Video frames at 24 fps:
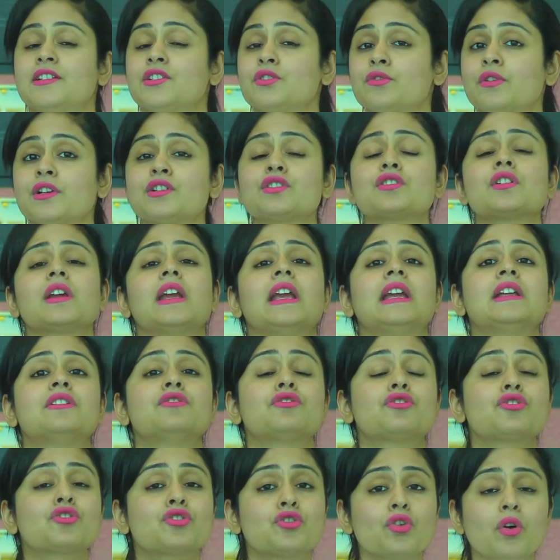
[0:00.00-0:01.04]
and is rich
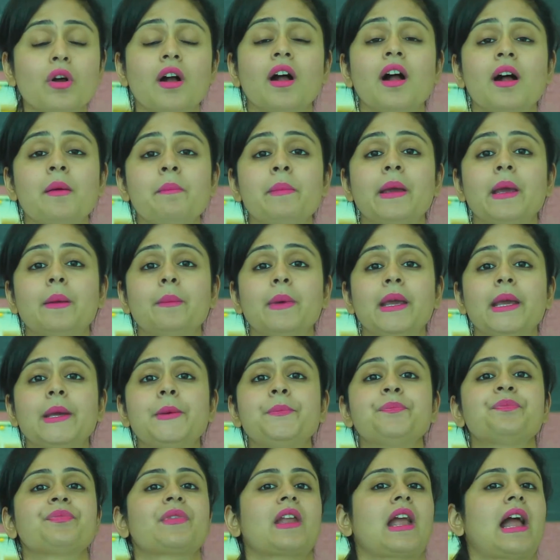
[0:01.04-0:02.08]
in sugar
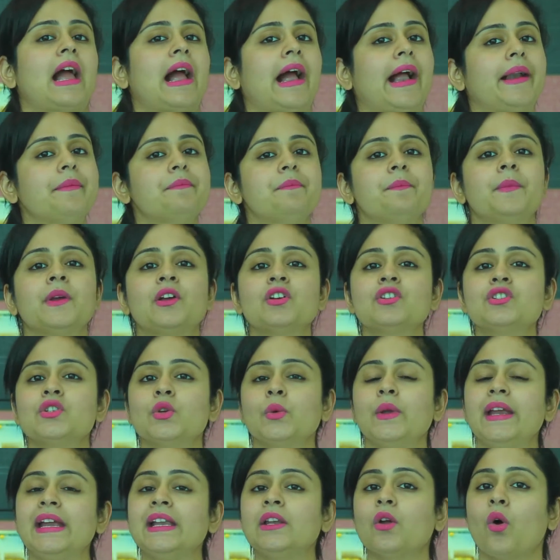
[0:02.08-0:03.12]
maybe, and because
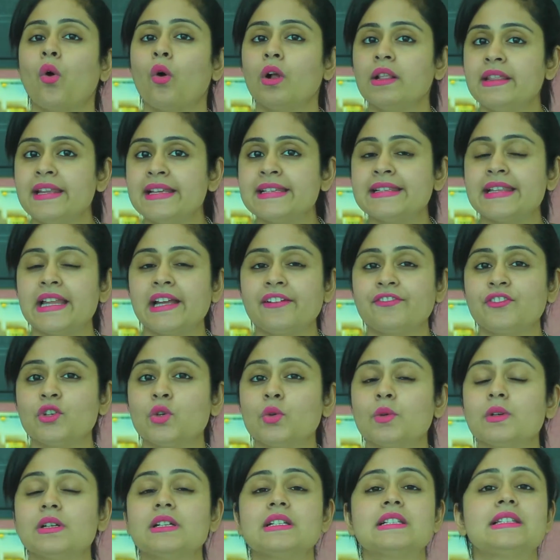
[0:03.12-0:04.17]
you eat all these
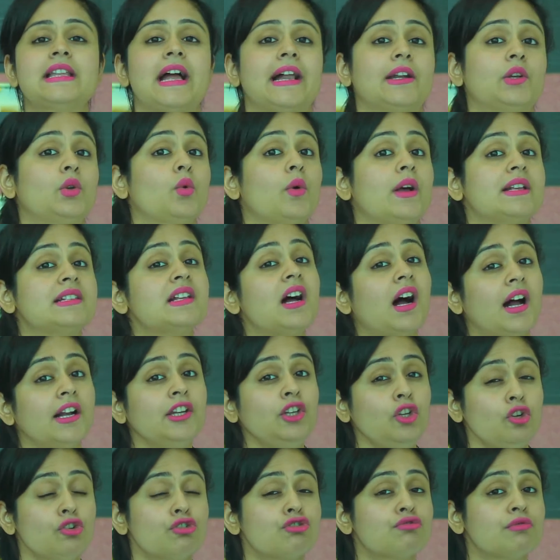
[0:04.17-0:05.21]
leftovers, that too at
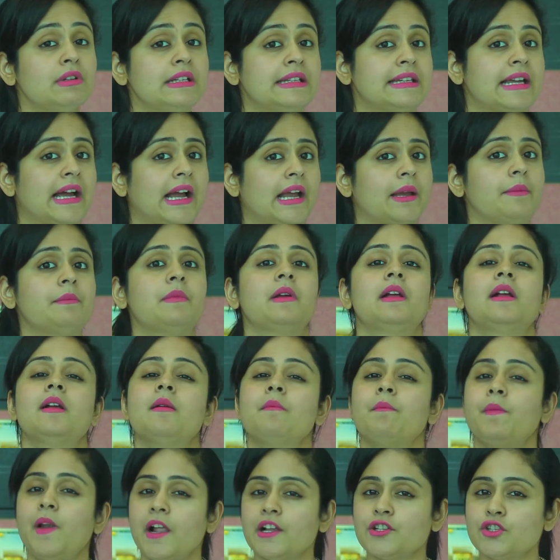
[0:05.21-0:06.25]
unusual time,
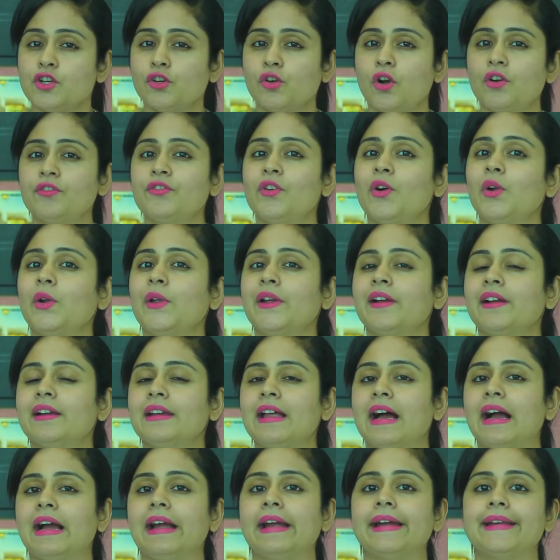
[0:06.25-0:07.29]
plus you're not following
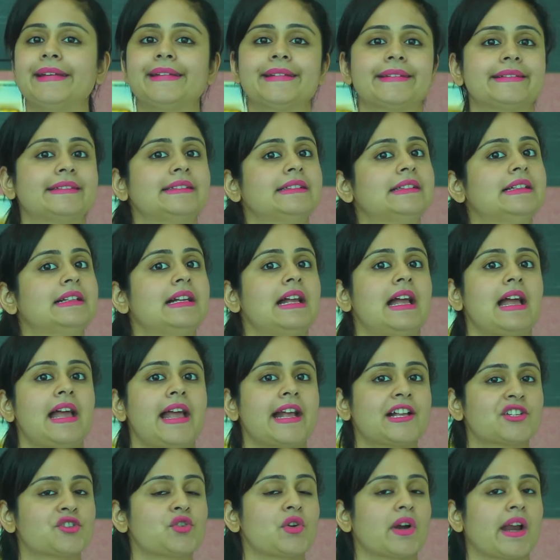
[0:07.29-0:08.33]
a diet,
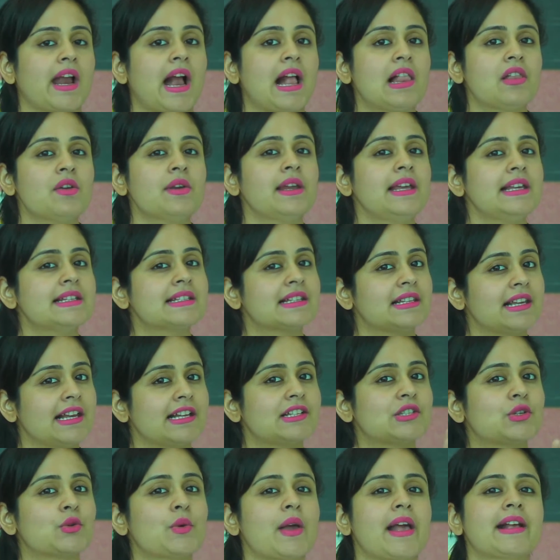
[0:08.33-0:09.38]
extra calories
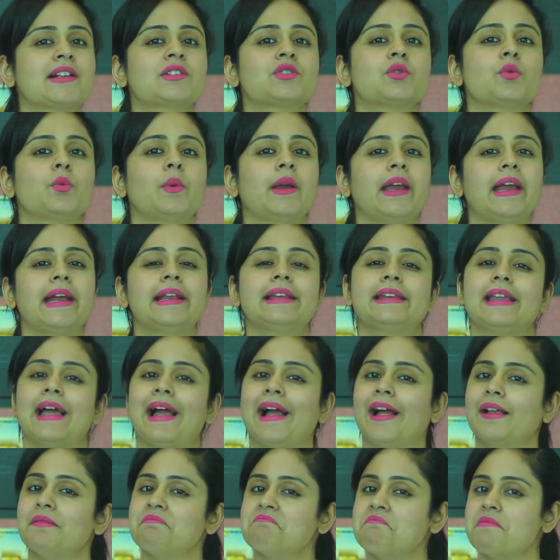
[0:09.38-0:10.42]
leads to extra weight
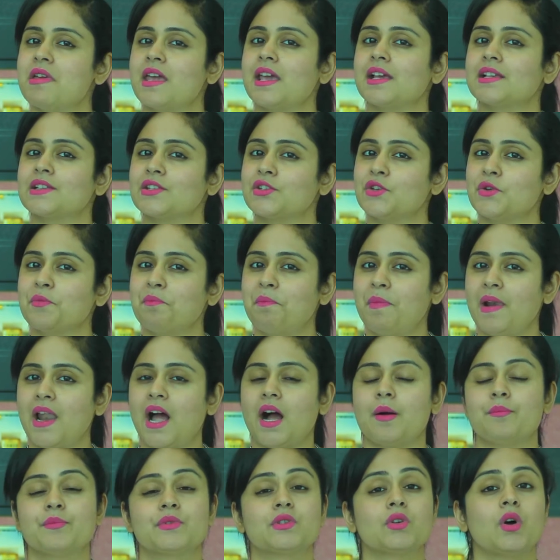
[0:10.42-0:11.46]
and makes you
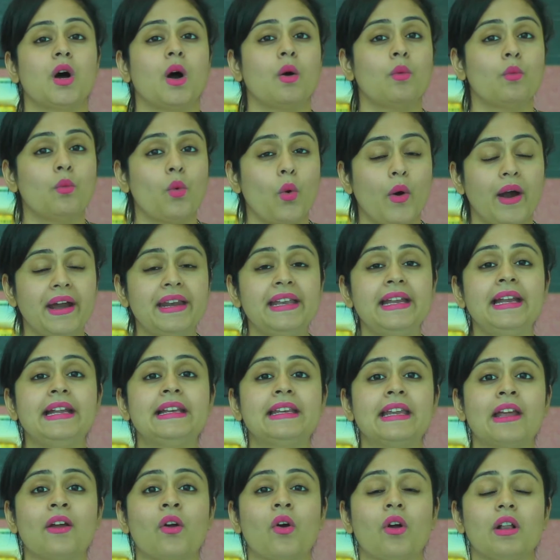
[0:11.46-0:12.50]
plump. So avoid
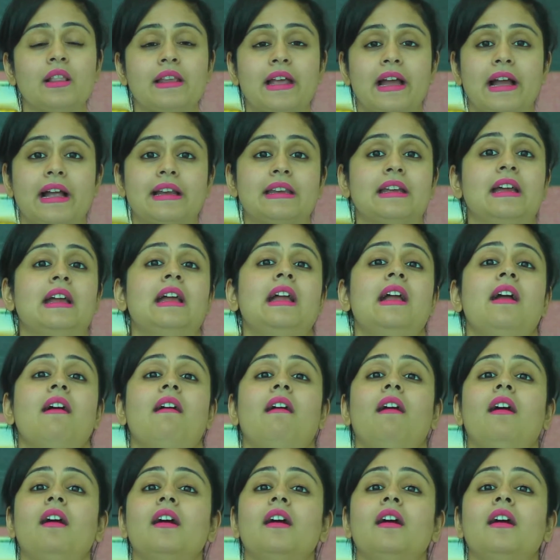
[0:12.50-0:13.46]
eating all that.